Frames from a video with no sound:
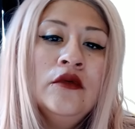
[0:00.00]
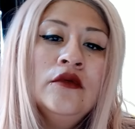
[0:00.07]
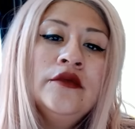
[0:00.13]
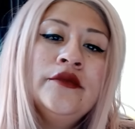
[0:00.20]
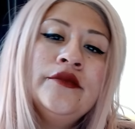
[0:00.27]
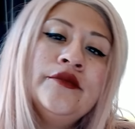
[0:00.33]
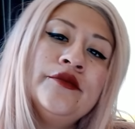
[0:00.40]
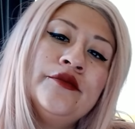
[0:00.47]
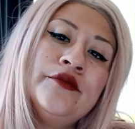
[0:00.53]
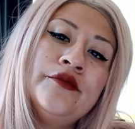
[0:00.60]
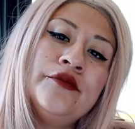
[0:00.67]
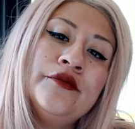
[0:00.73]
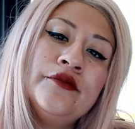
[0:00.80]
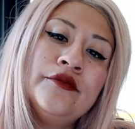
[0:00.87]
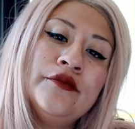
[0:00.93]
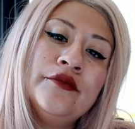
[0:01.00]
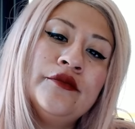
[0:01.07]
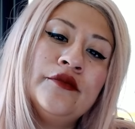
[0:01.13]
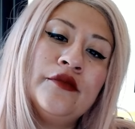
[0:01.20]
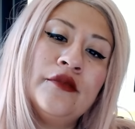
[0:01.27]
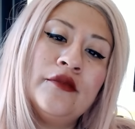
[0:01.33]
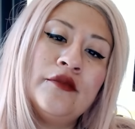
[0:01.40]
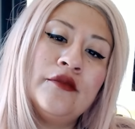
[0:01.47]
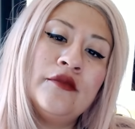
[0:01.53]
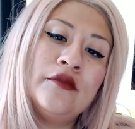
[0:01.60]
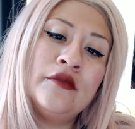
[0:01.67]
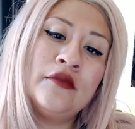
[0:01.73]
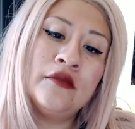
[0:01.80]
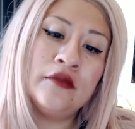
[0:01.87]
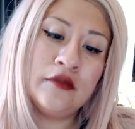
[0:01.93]
Hmm.
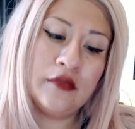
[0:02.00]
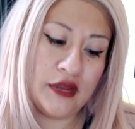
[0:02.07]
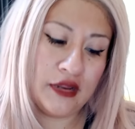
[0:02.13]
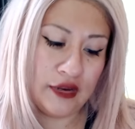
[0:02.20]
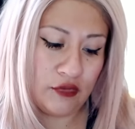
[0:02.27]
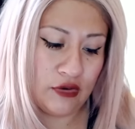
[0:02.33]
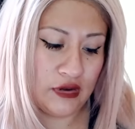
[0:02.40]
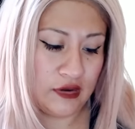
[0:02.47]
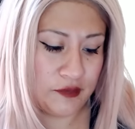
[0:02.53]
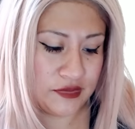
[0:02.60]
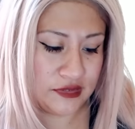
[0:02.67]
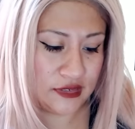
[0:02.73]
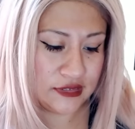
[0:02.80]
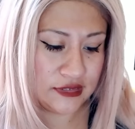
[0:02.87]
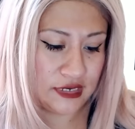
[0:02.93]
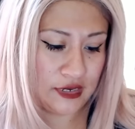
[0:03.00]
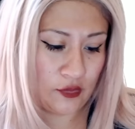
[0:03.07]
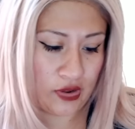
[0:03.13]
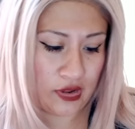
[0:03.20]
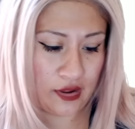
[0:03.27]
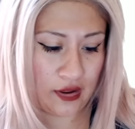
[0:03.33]
I like red lipsticks anyway.